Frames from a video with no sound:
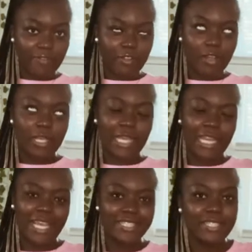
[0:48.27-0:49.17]
vlog,
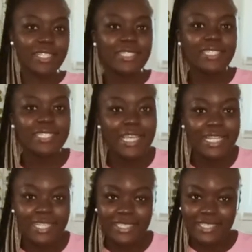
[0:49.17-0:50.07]
and as you can see
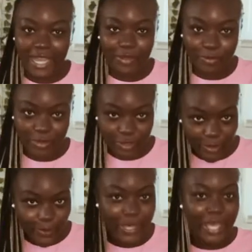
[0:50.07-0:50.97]
in the title
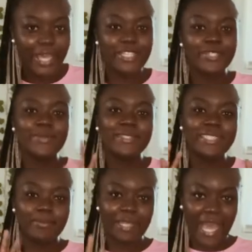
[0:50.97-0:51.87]
below, it's going
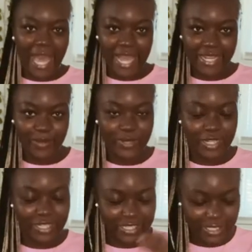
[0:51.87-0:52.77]
to be added with
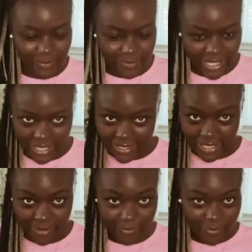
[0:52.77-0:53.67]
a self-care
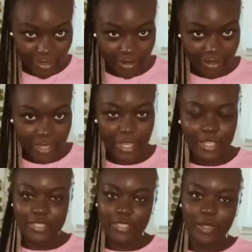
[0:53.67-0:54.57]
day vlog.
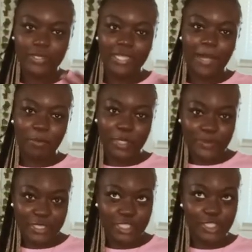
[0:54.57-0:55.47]
So I'm
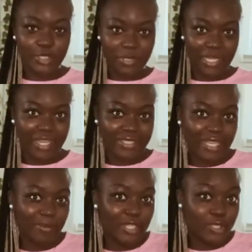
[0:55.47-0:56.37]
going to show you guys
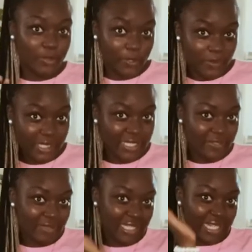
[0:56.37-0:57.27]
like my to-do
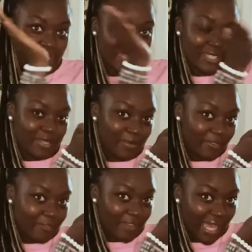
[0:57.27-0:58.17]
list for today. It's going to
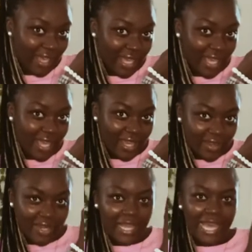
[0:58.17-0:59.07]
be right
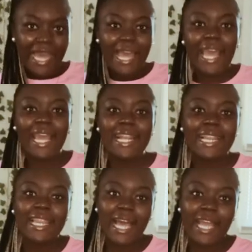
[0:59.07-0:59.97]
here,
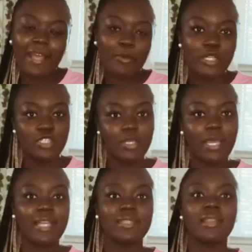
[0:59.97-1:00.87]
and like I'm going to show
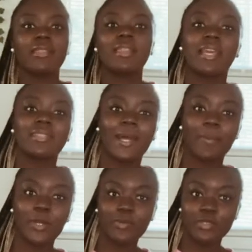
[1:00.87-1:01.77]
you guys the things
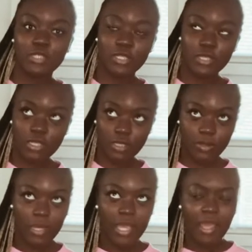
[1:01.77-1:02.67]
I'm going to
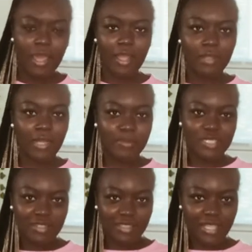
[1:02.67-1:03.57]
do, and I'm
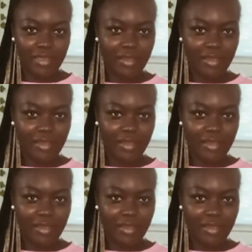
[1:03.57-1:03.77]
just going to take you